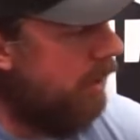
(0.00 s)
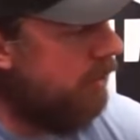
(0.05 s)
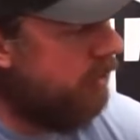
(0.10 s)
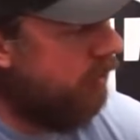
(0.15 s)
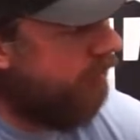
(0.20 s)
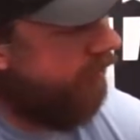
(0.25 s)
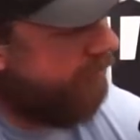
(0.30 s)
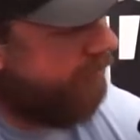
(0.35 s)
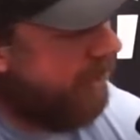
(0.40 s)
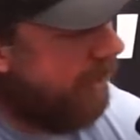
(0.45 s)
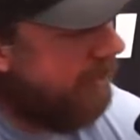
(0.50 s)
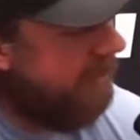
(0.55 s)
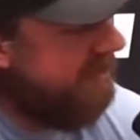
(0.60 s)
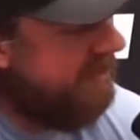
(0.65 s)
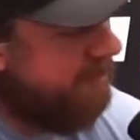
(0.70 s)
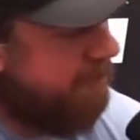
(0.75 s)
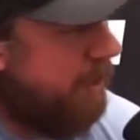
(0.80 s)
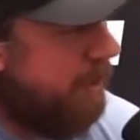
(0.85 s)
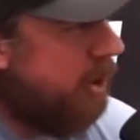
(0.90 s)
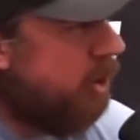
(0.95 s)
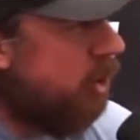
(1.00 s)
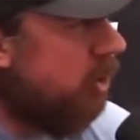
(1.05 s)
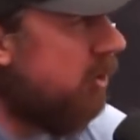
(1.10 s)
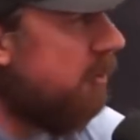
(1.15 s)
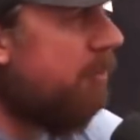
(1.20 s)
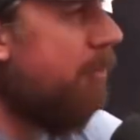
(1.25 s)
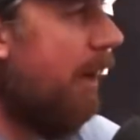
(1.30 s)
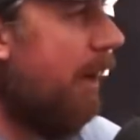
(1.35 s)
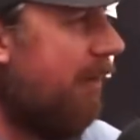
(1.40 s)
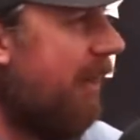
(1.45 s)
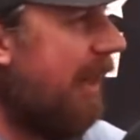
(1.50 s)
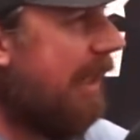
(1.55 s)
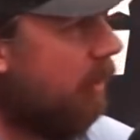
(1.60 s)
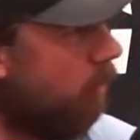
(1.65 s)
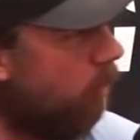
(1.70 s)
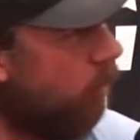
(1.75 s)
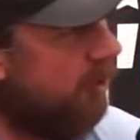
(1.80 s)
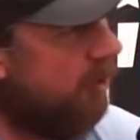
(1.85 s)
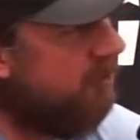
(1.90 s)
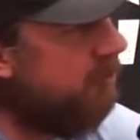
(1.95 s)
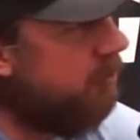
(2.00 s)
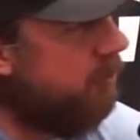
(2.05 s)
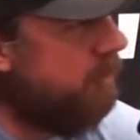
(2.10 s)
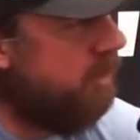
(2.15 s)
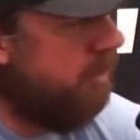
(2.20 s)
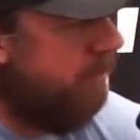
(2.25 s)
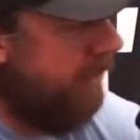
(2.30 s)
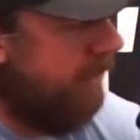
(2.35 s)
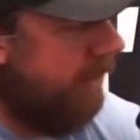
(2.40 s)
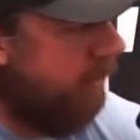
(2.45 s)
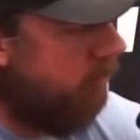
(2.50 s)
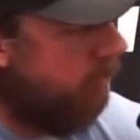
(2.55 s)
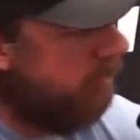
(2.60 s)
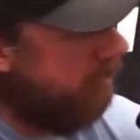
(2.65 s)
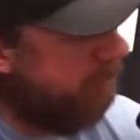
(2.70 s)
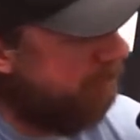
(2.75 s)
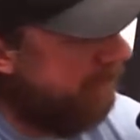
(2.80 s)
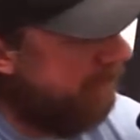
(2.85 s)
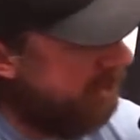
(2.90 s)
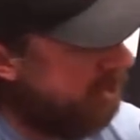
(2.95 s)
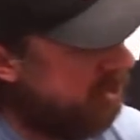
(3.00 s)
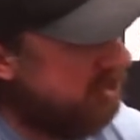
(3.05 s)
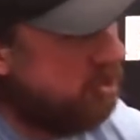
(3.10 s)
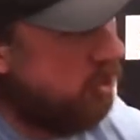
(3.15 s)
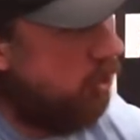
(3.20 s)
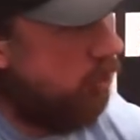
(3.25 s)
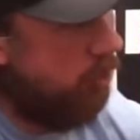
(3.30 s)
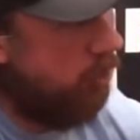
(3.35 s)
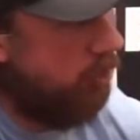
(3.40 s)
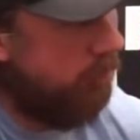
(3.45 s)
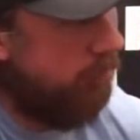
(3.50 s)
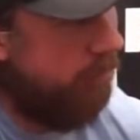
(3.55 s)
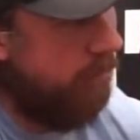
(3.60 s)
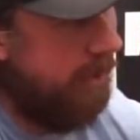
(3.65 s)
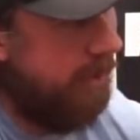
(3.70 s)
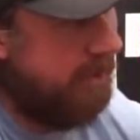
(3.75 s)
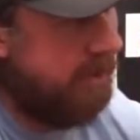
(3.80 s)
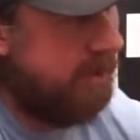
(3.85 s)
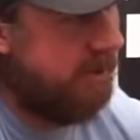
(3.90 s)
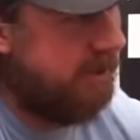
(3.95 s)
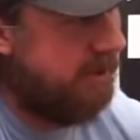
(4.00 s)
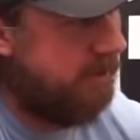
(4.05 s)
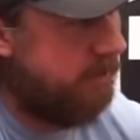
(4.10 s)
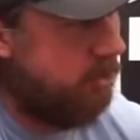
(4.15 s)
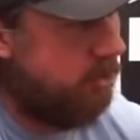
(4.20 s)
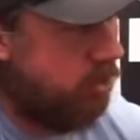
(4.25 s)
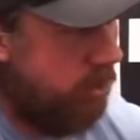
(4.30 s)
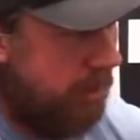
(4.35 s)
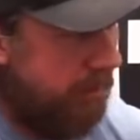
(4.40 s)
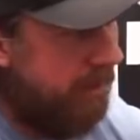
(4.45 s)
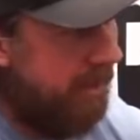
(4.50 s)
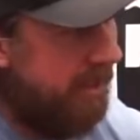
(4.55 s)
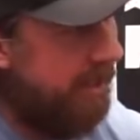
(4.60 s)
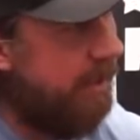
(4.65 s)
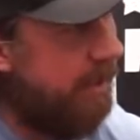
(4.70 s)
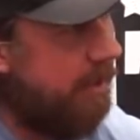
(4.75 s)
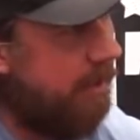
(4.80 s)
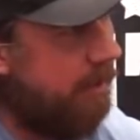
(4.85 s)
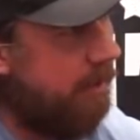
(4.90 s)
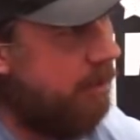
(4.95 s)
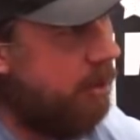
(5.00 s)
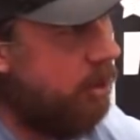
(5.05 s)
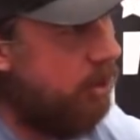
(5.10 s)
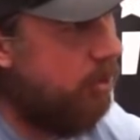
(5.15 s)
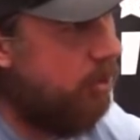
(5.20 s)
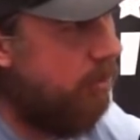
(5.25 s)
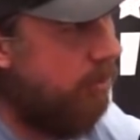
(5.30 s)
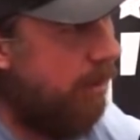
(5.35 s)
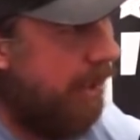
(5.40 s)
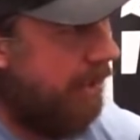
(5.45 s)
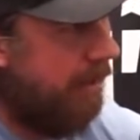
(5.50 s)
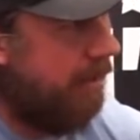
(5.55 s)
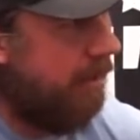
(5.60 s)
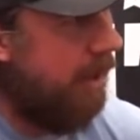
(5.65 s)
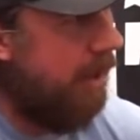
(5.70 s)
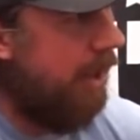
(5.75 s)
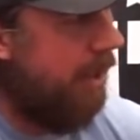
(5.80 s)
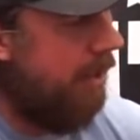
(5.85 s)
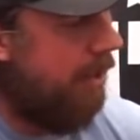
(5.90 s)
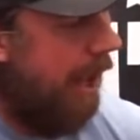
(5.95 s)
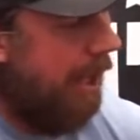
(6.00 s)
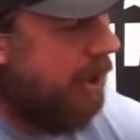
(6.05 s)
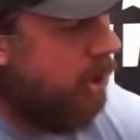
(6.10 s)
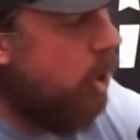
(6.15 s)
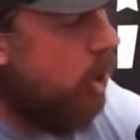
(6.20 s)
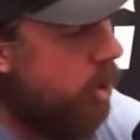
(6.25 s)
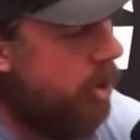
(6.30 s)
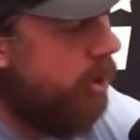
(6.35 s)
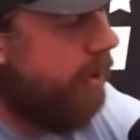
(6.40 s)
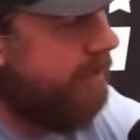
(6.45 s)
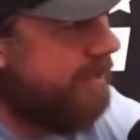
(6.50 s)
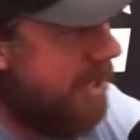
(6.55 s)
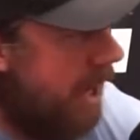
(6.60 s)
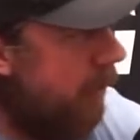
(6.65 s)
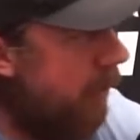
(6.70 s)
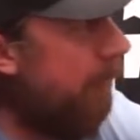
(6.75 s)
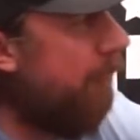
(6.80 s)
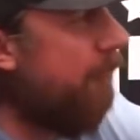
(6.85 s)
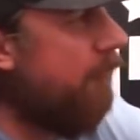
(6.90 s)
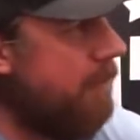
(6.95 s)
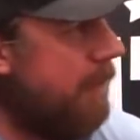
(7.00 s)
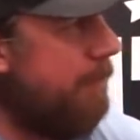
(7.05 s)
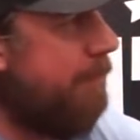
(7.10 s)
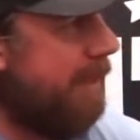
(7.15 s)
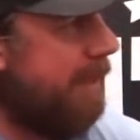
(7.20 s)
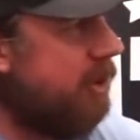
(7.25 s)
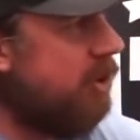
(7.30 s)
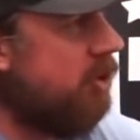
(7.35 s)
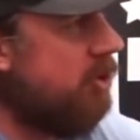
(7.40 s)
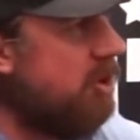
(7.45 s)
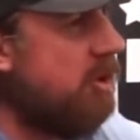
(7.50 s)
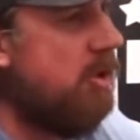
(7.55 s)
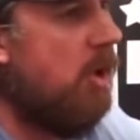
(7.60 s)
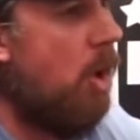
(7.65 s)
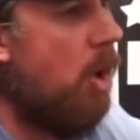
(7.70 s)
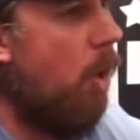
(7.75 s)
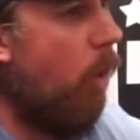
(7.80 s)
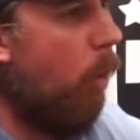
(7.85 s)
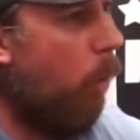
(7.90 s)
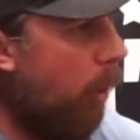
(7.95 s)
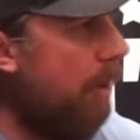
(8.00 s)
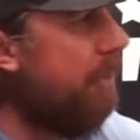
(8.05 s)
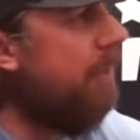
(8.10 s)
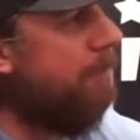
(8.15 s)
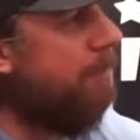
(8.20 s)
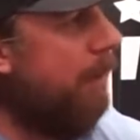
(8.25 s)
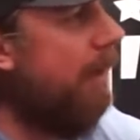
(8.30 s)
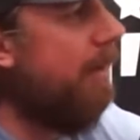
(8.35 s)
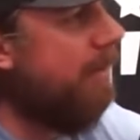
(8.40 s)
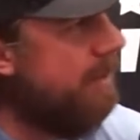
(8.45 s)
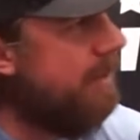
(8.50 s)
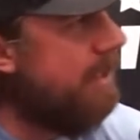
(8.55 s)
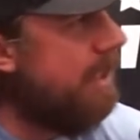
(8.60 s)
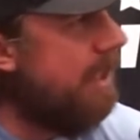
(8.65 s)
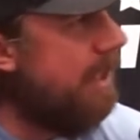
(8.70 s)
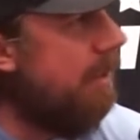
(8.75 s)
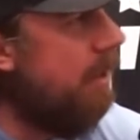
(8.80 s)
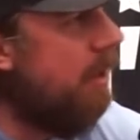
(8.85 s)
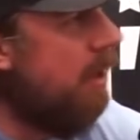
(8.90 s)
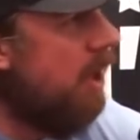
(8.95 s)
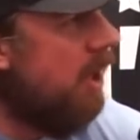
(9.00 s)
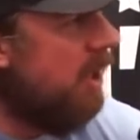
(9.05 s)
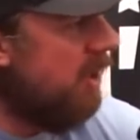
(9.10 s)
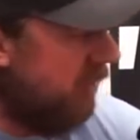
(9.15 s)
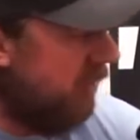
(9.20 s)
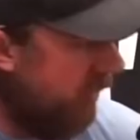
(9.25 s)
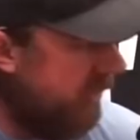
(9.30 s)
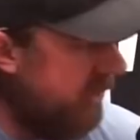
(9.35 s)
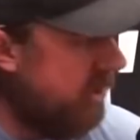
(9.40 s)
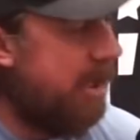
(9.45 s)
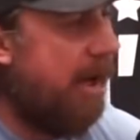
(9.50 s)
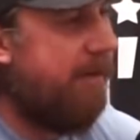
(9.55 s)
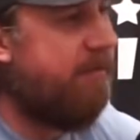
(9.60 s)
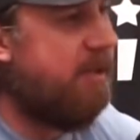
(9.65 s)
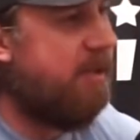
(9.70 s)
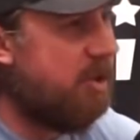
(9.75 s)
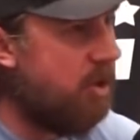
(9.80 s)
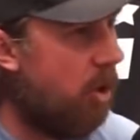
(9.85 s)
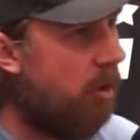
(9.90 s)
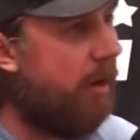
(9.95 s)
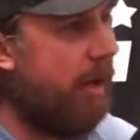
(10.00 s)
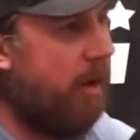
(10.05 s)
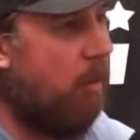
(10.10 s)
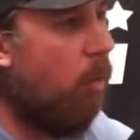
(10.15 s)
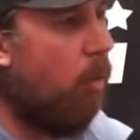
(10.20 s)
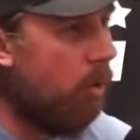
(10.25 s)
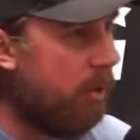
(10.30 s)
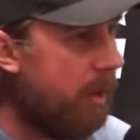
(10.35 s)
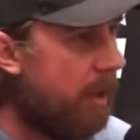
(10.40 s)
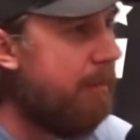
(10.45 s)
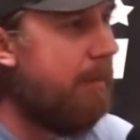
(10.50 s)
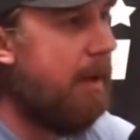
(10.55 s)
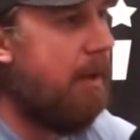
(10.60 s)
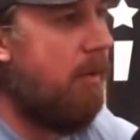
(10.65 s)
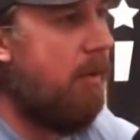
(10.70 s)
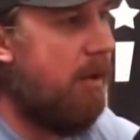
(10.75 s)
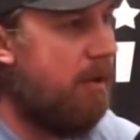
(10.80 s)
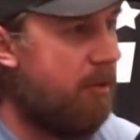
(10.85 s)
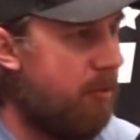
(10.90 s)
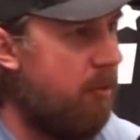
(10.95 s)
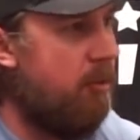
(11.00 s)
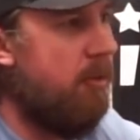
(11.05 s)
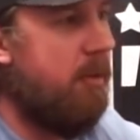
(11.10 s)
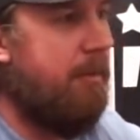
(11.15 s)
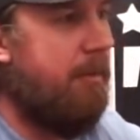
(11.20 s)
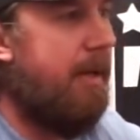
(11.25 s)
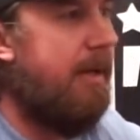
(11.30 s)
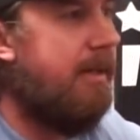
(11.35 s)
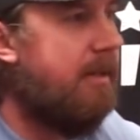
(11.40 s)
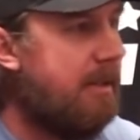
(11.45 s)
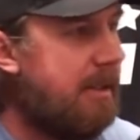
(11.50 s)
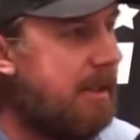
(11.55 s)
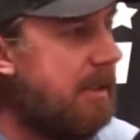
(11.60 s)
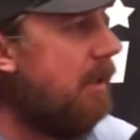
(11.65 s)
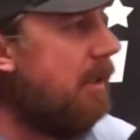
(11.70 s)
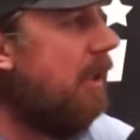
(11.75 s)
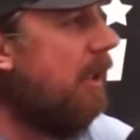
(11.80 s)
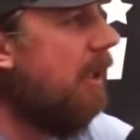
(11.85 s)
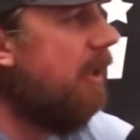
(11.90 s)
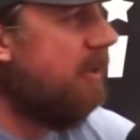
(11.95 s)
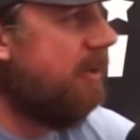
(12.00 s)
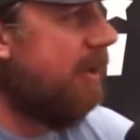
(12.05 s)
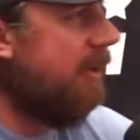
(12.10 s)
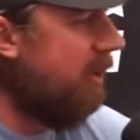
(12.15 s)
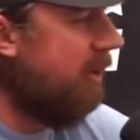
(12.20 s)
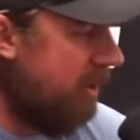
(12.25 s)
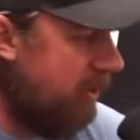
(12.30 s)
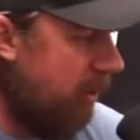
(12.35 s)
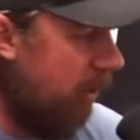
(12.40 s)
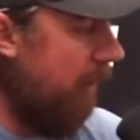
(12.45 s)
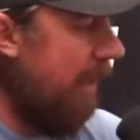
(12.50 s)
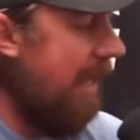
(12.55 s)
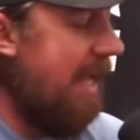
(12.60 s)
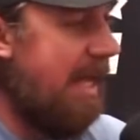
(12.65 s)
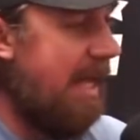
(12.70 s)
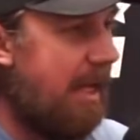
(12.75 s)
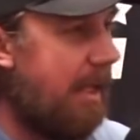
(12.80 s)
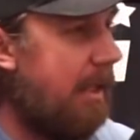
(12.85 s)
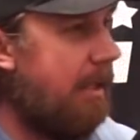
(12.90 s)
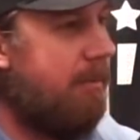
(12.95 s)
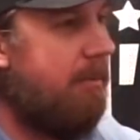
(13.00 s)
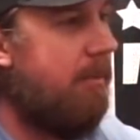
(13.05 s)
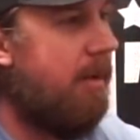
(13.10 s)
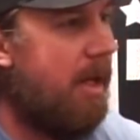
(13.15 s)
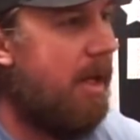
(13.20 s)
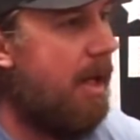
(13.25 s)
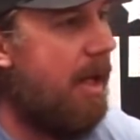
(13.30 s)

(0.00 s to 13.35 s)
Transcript: So they've got these pictures, but I think it was from Japan where the pictures aren't extremely like, I couldn't tell from the pictures what the button did. So I just have to start like working my way through the buttons. So I just start hitting them.